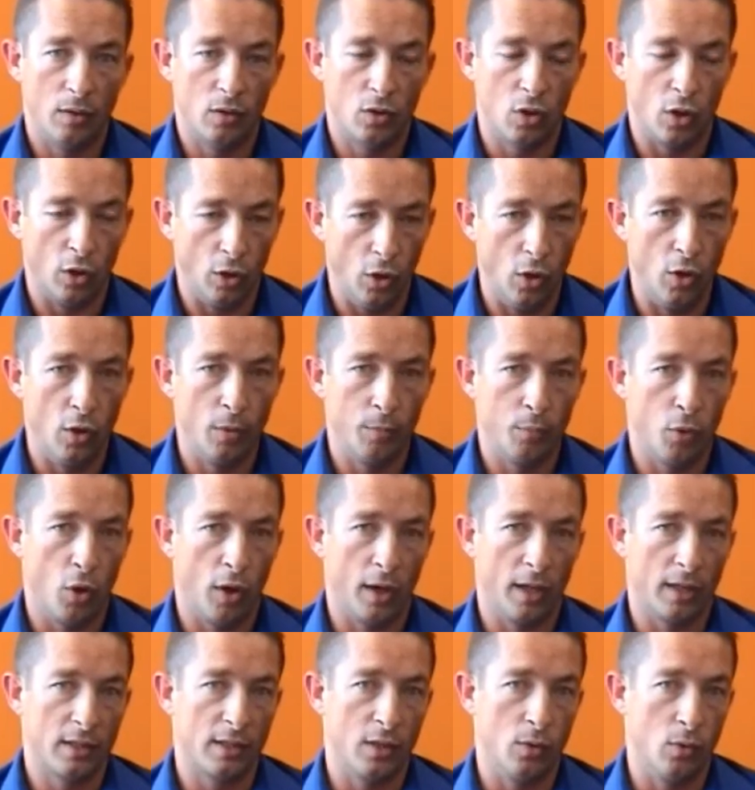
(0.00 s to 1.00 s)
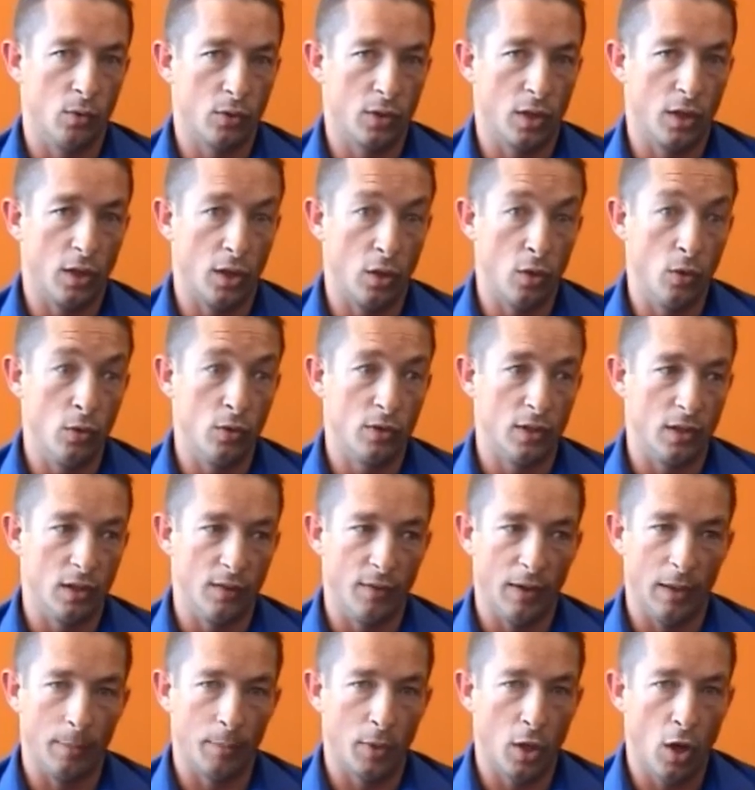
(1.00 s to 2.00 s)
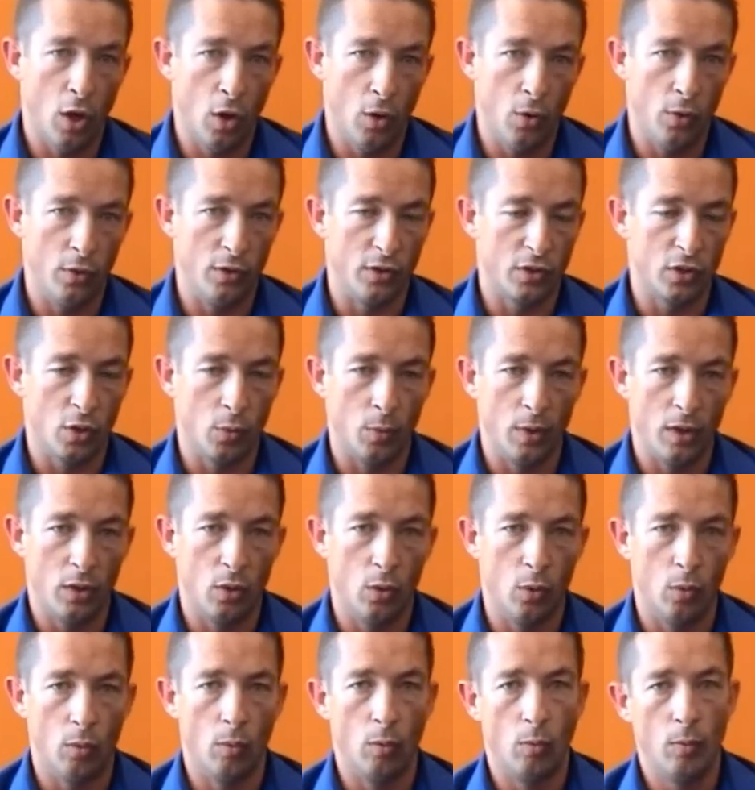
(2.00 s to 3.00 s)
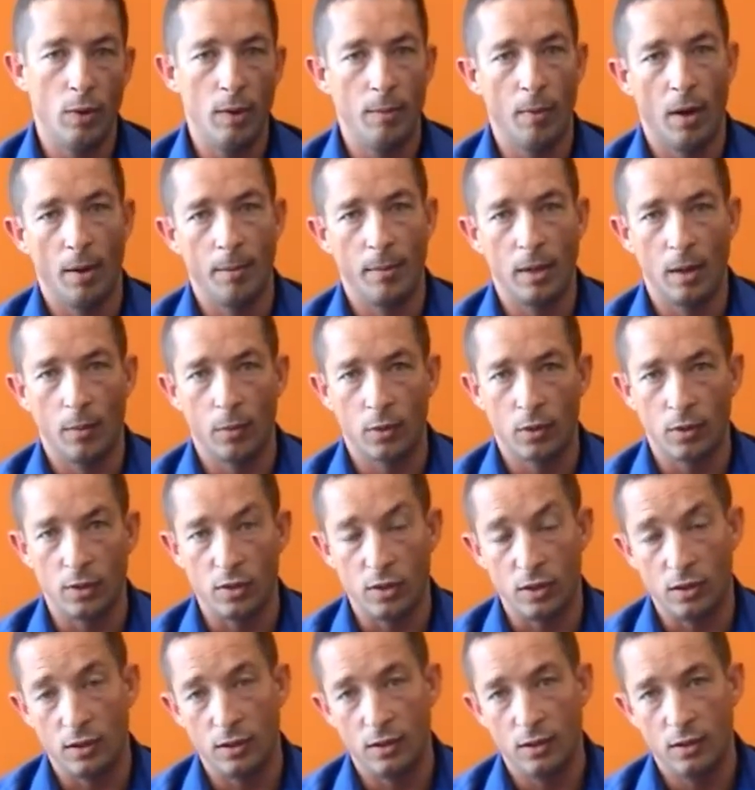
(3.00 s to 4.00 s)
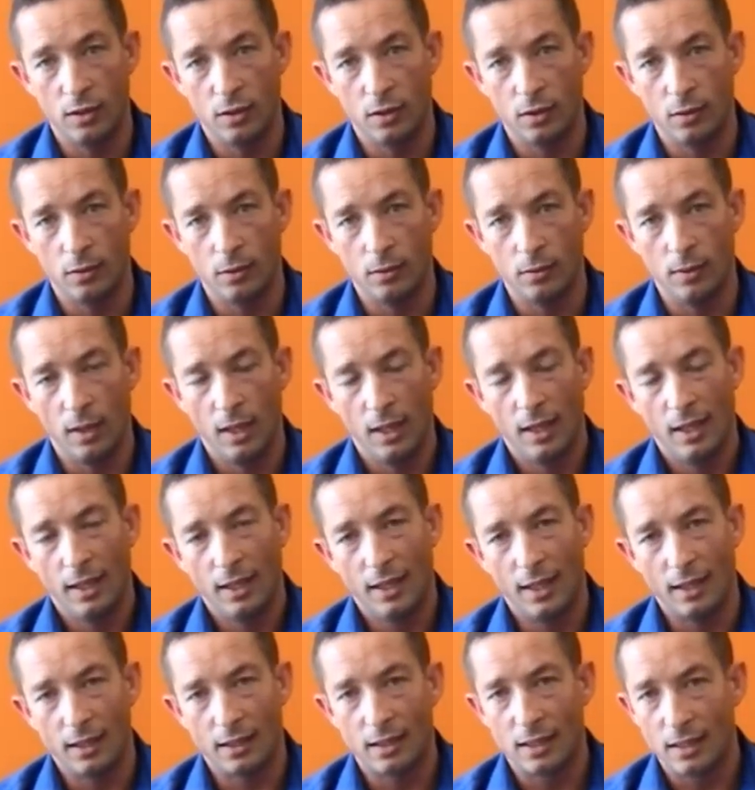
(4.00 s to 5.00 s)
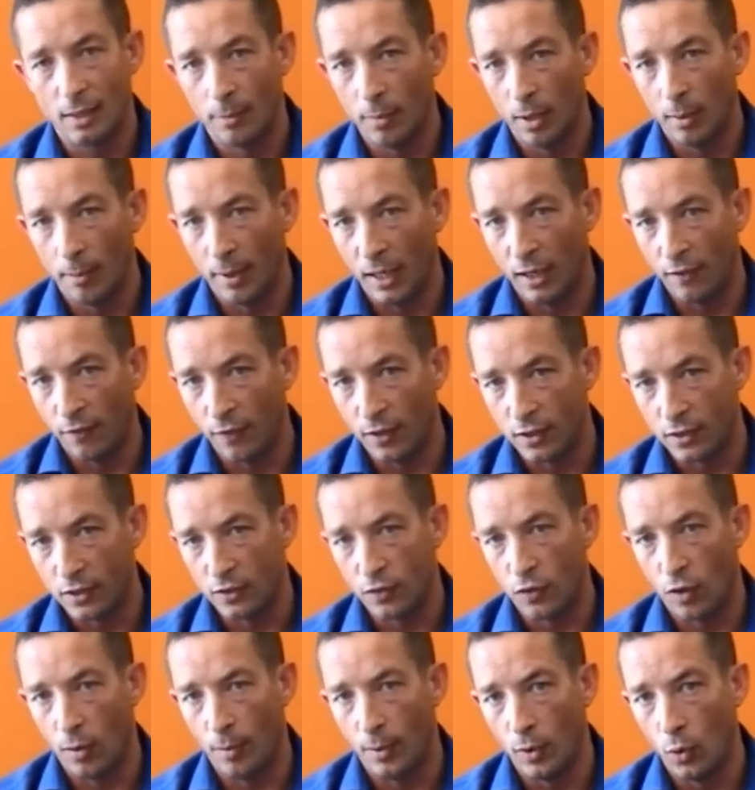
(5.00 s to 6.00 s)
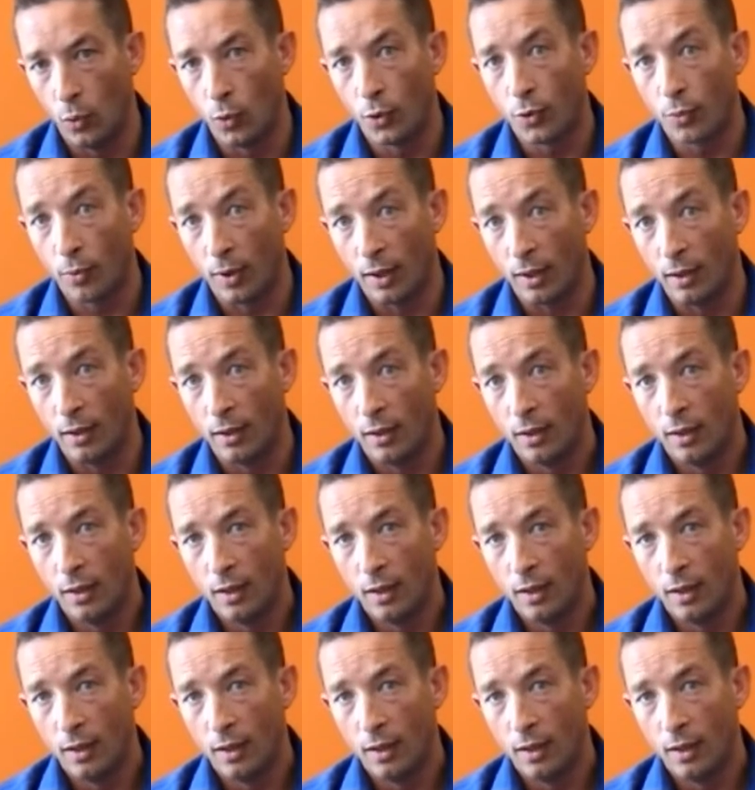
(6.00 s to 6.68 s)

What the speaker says: to learn products and also to use and develop code. And so we thought, well, we might be able to get similar benefits from an authoring.